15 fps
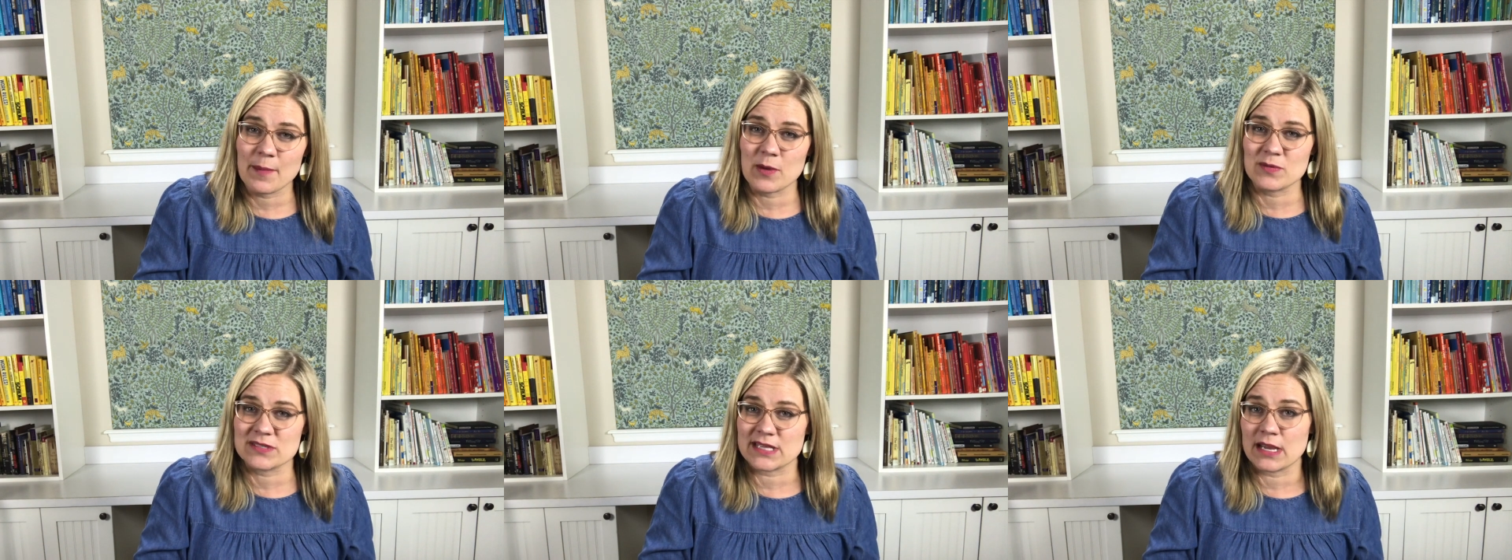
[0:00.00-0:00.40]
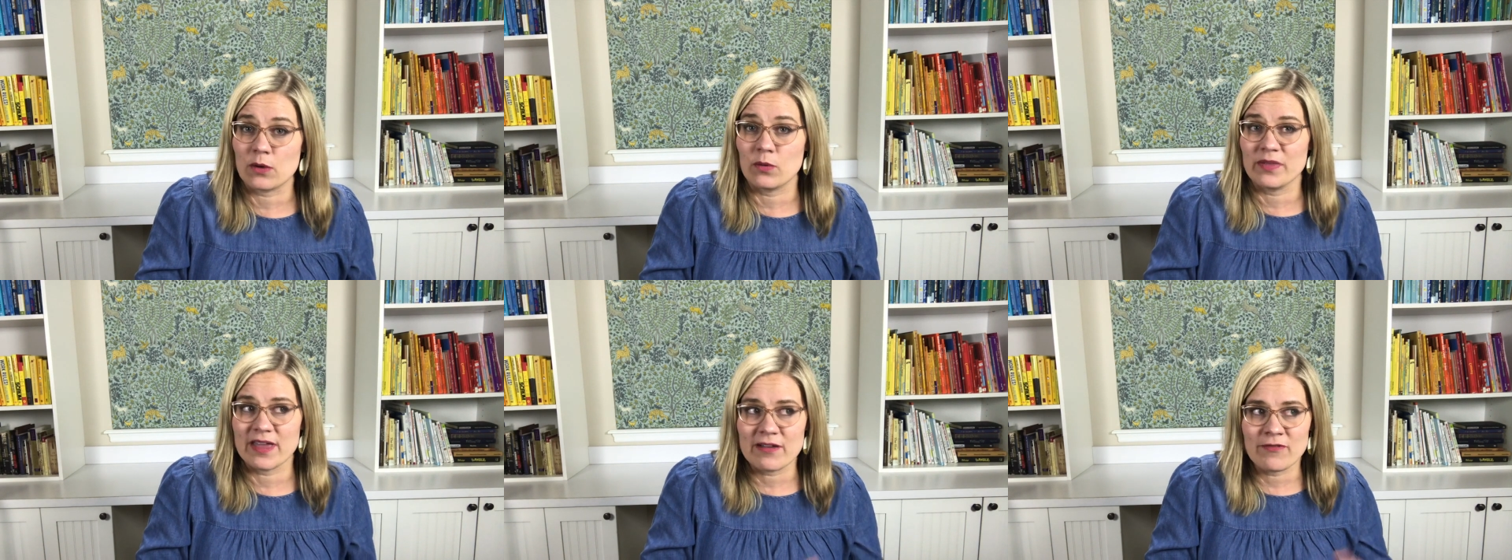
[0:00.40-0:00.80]
it was like,
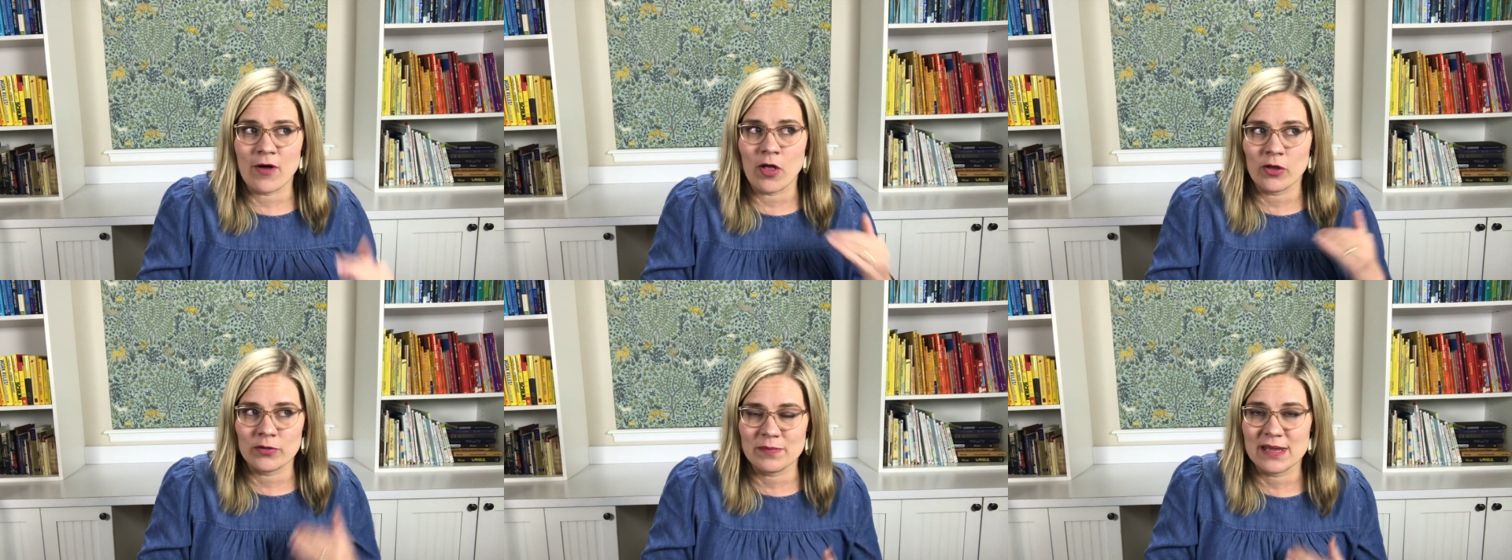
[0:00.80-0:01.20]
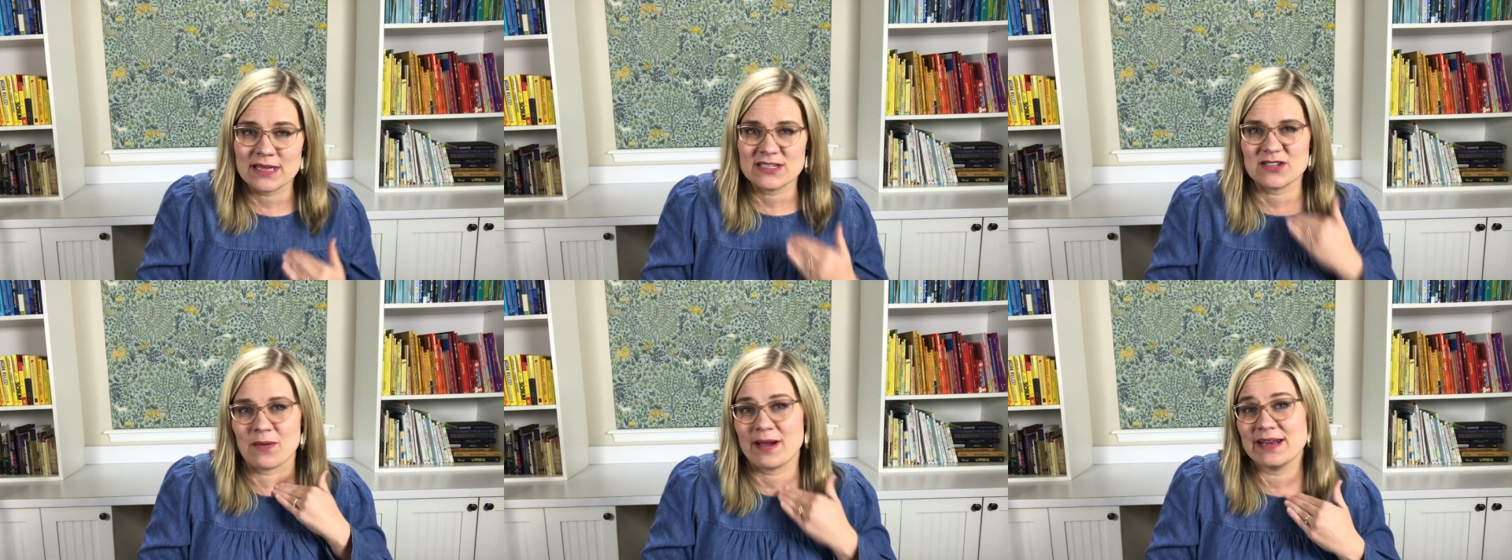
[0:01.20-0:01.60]
well, they followed me,
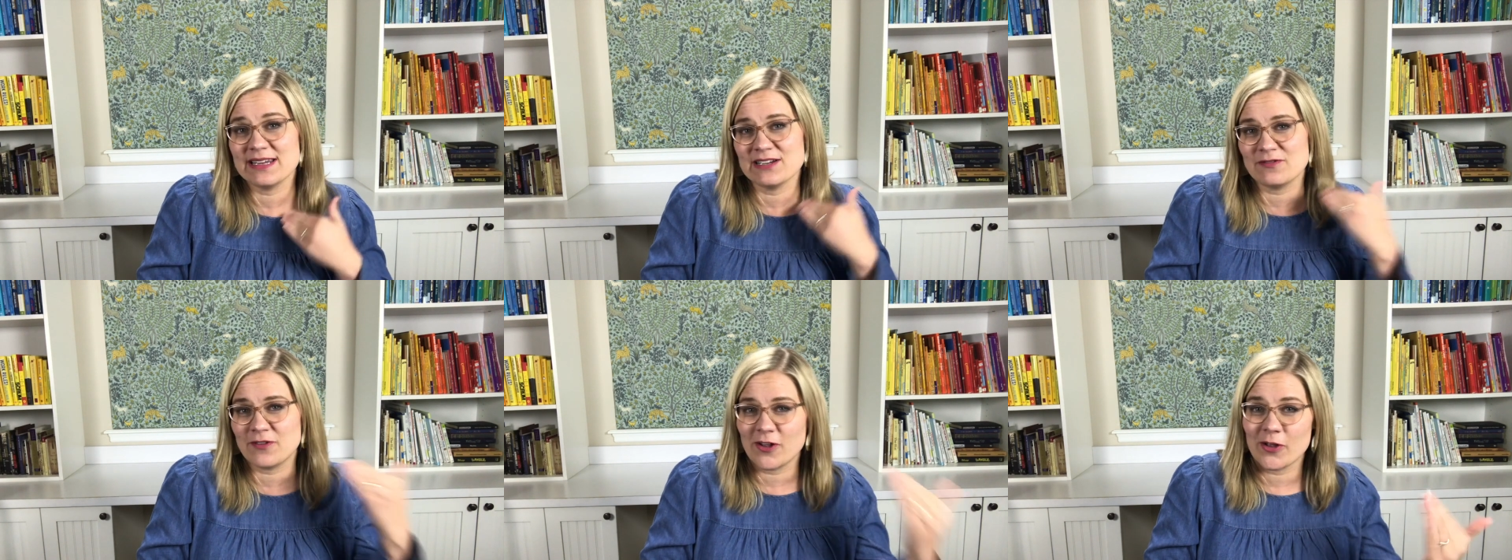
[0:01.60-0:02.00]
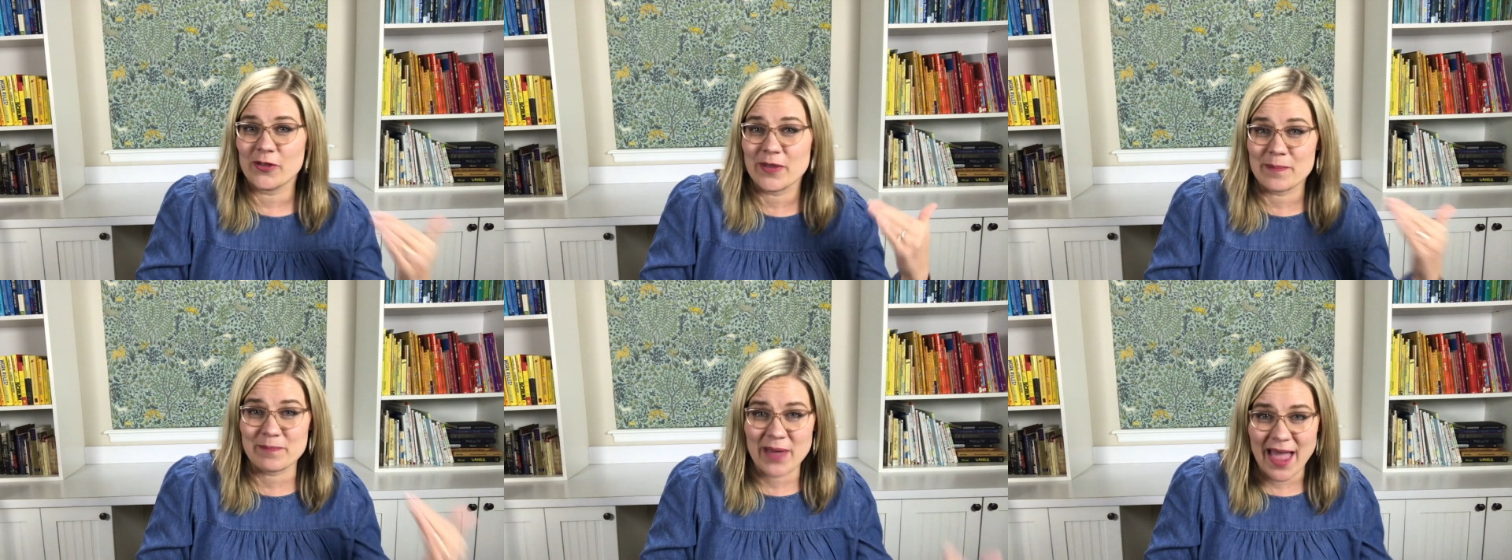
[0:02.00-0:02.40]
so I need to follow
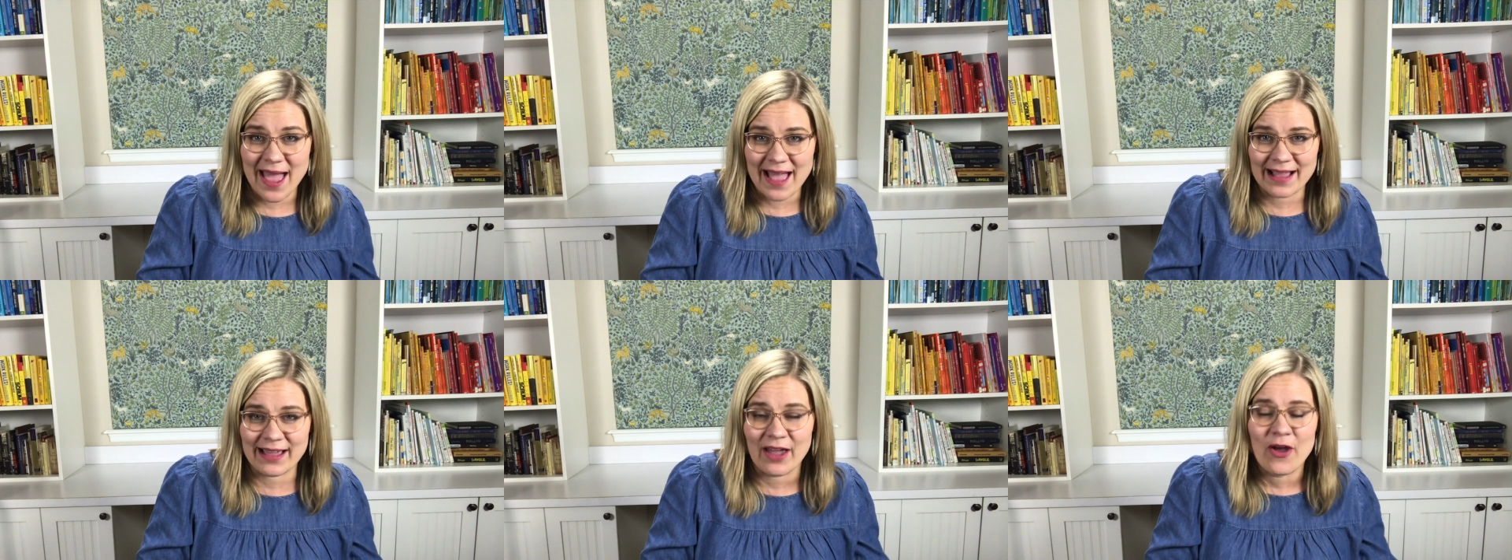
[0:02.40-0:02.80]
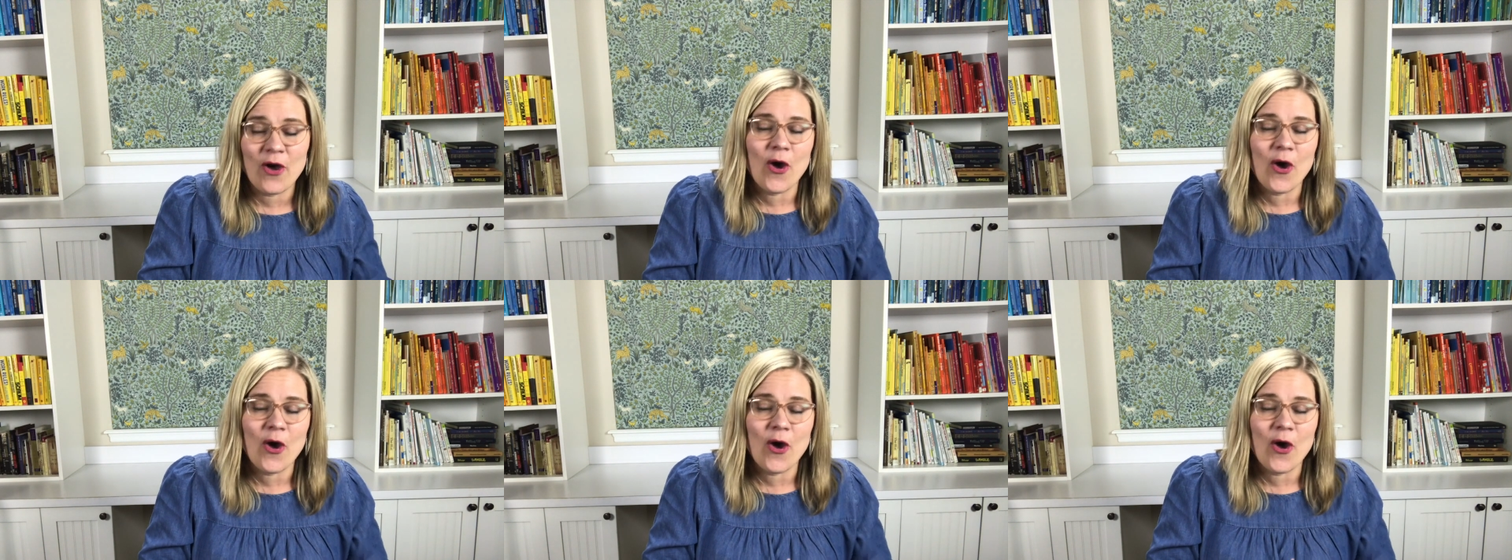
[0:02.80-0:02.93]
them back.